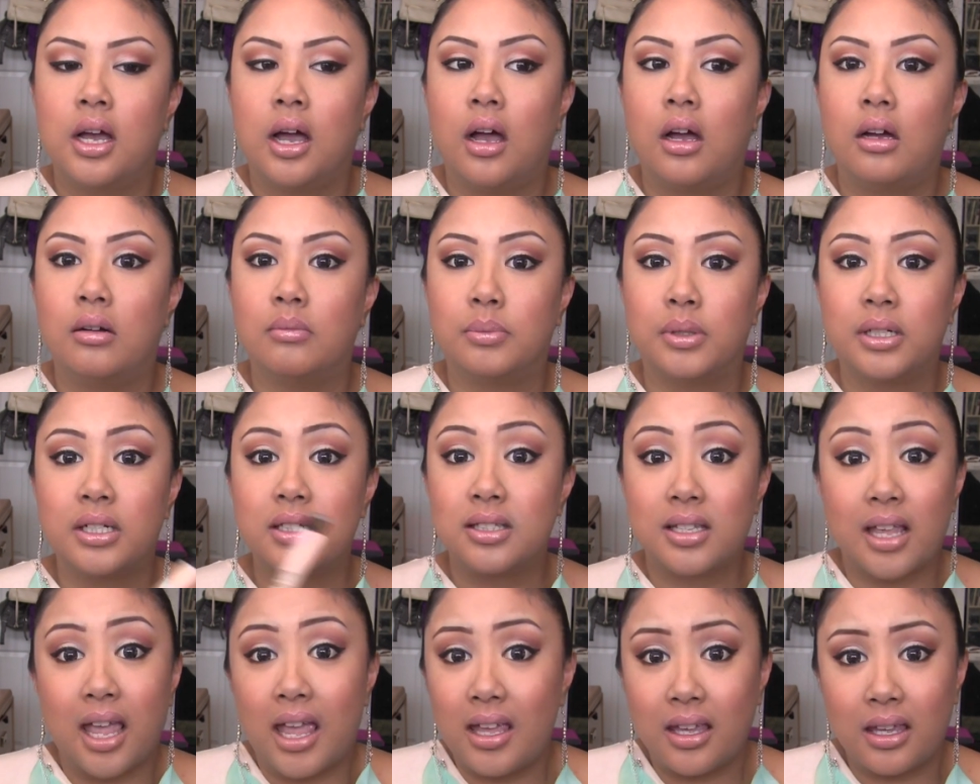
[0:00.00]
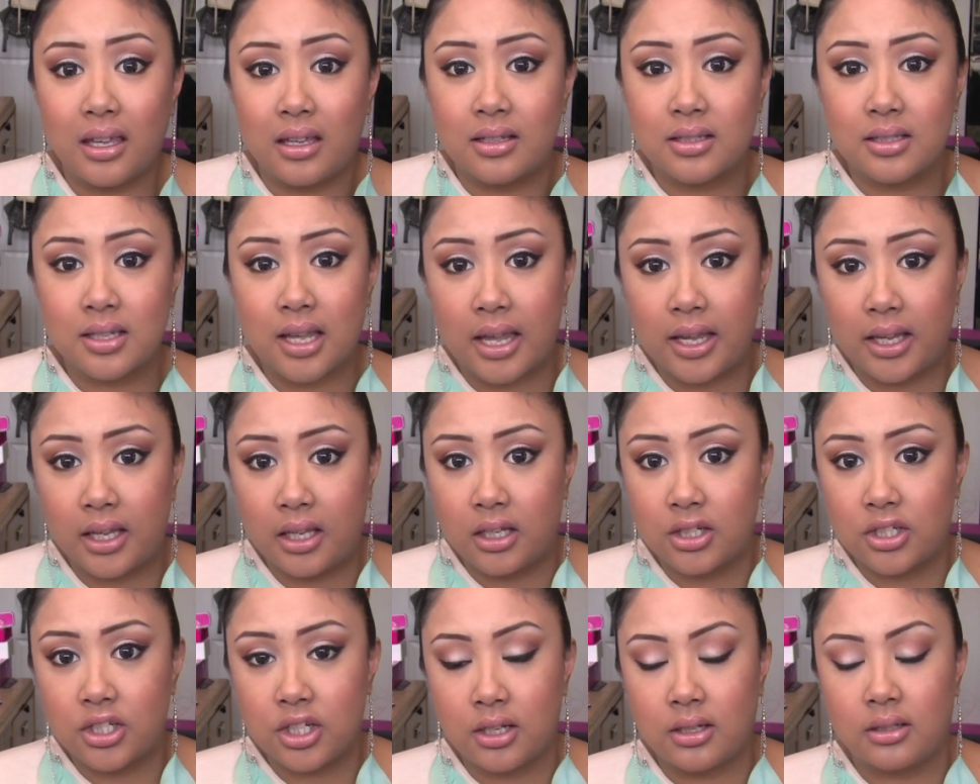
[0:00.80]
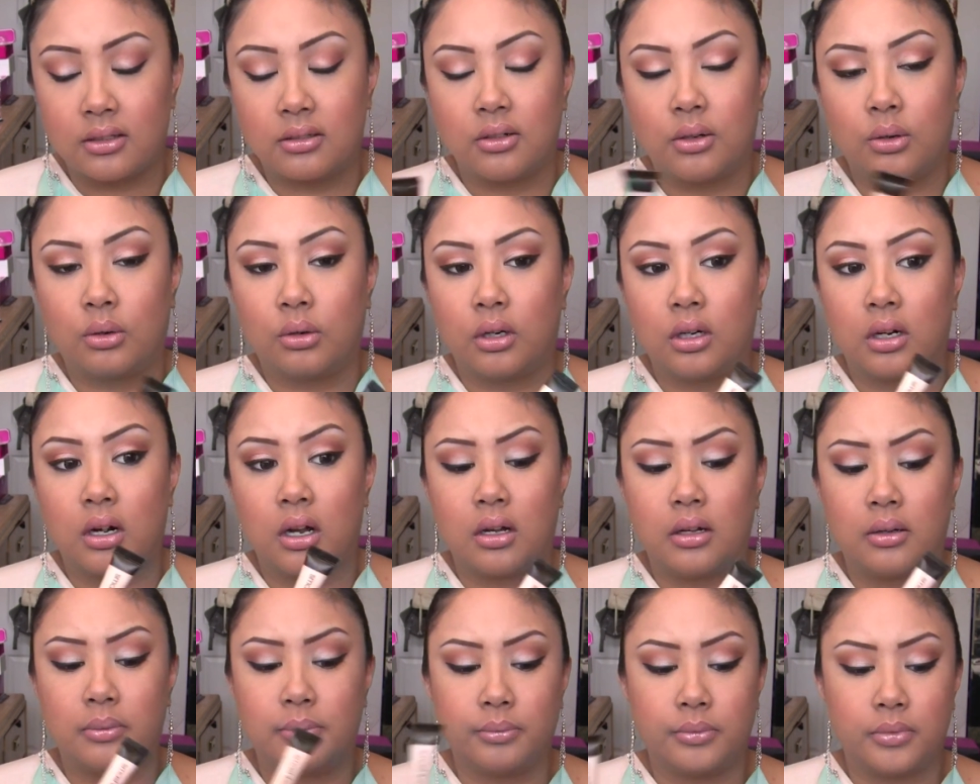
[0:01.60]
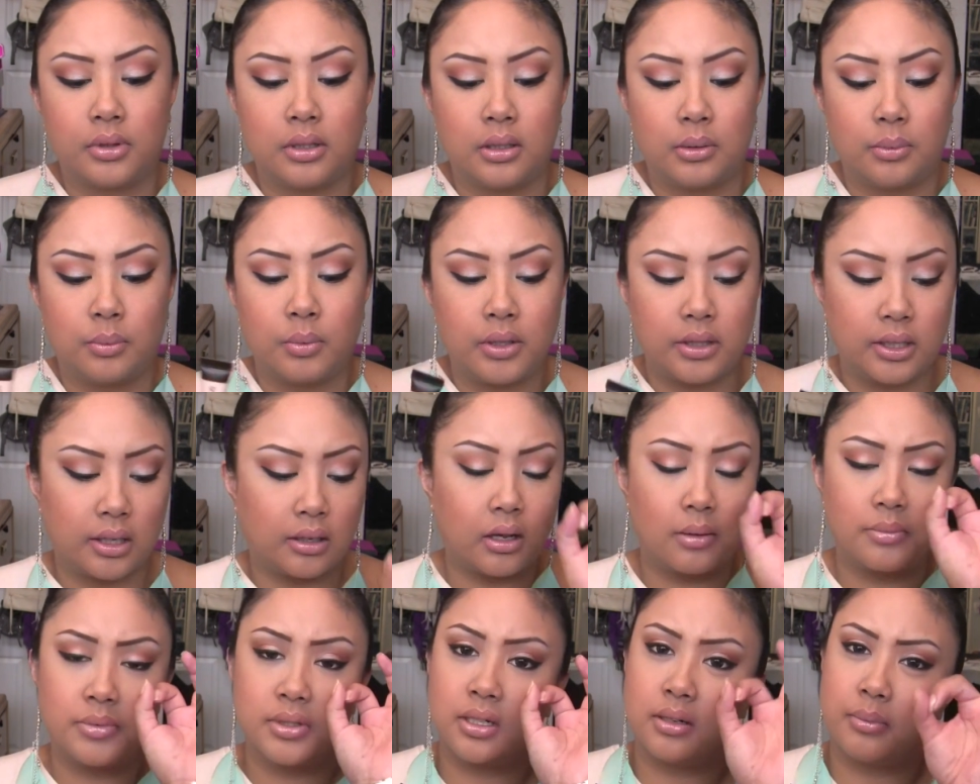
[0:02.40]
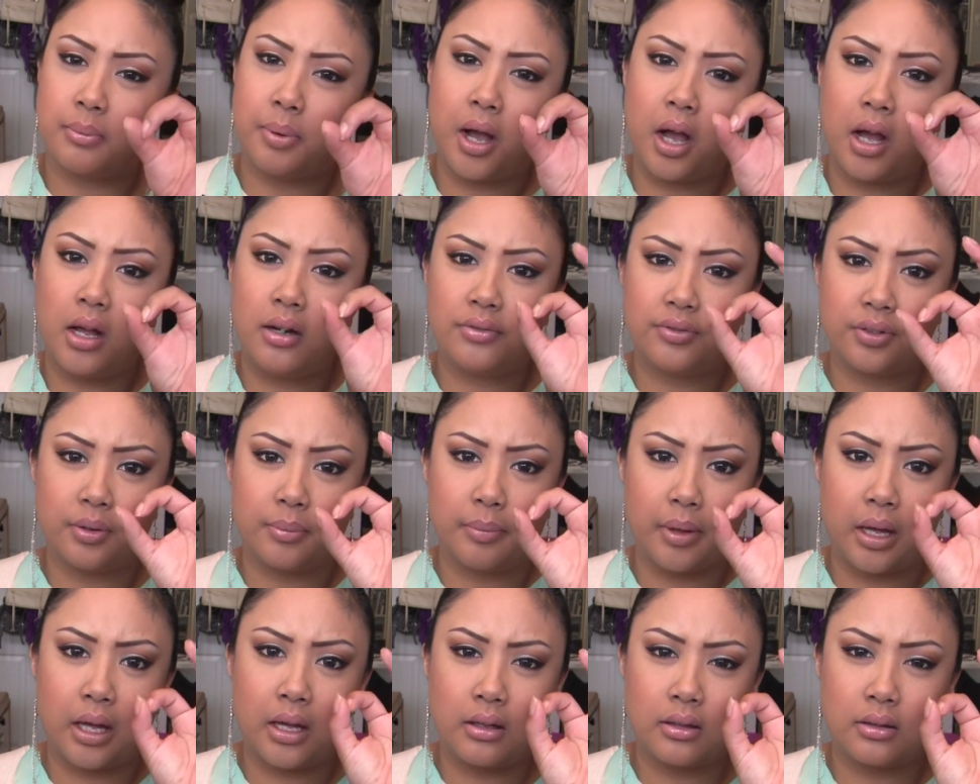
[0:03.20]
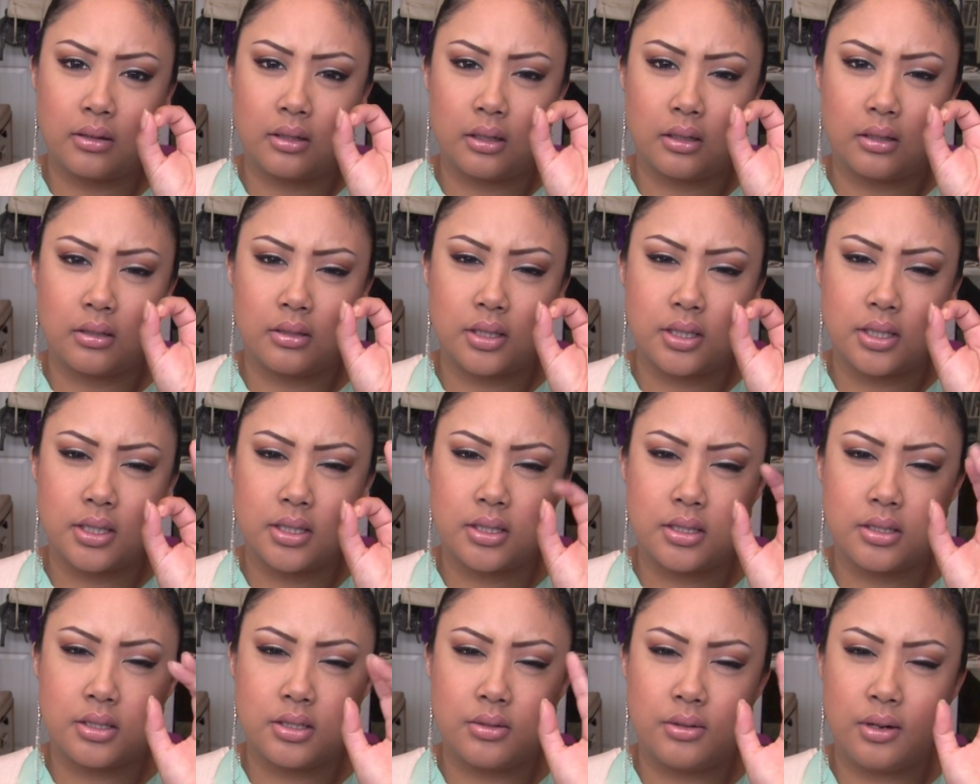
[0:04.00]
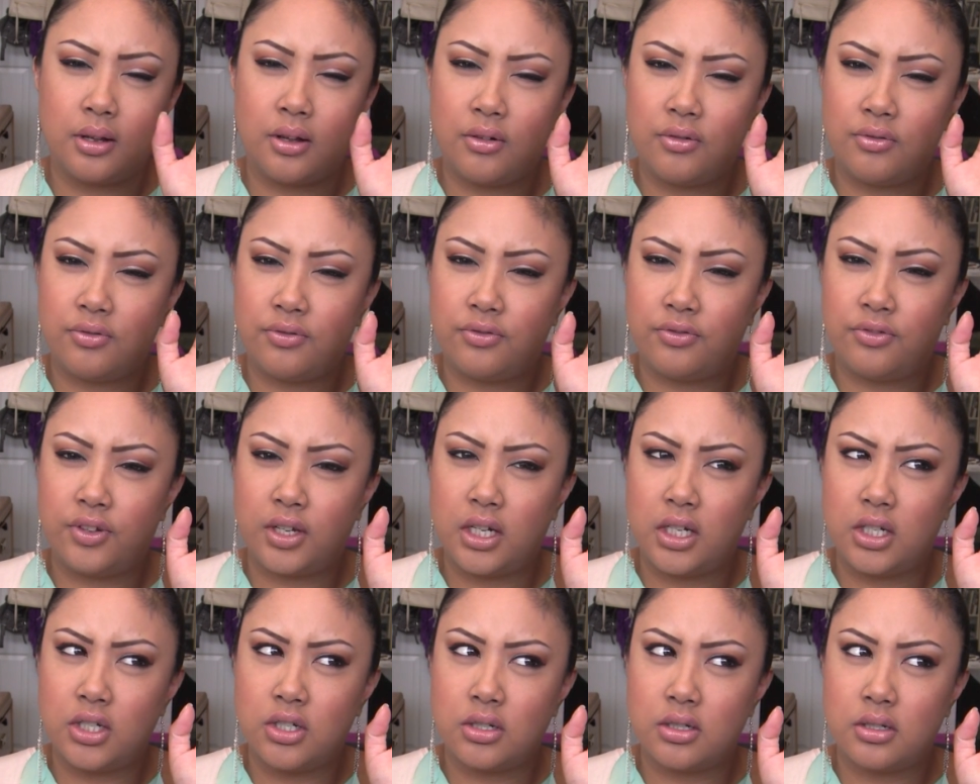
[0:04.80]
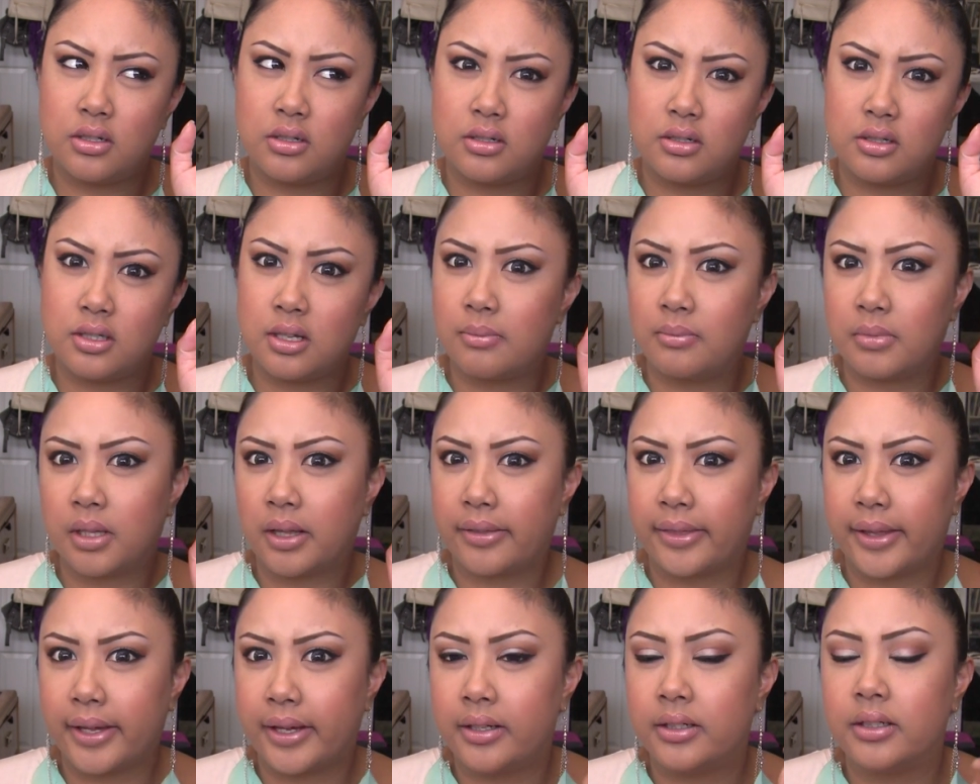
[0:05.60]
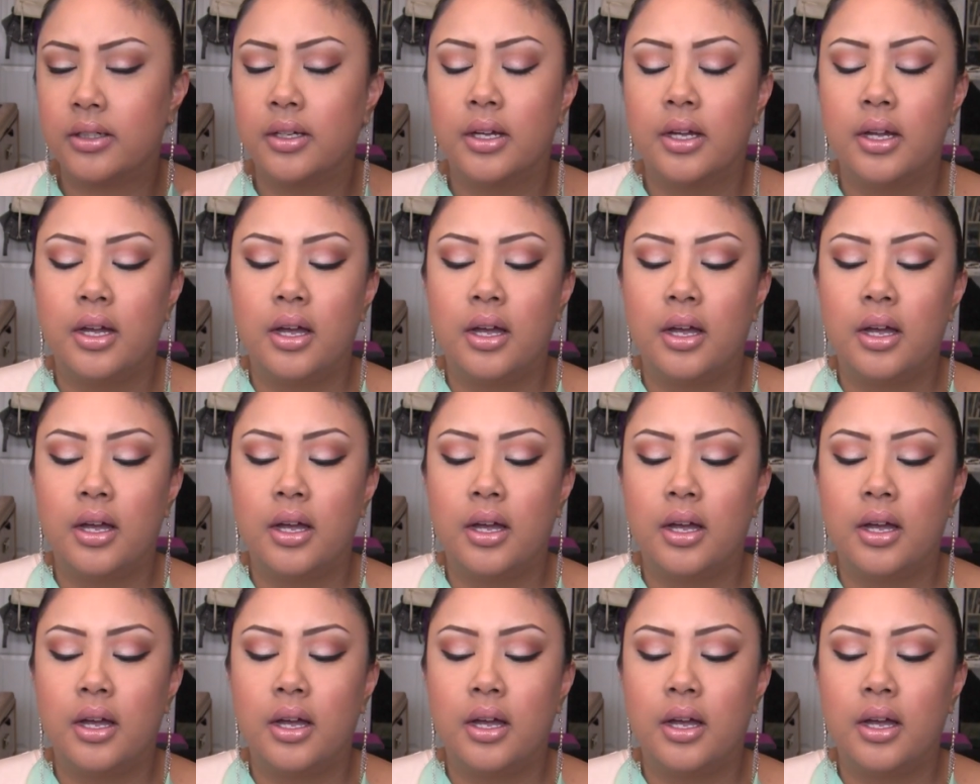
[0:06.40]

Um, but it's cakey, it's cakey as shit. Or um, the one that comes in a pot from MAC, the Studio Finish, something like that.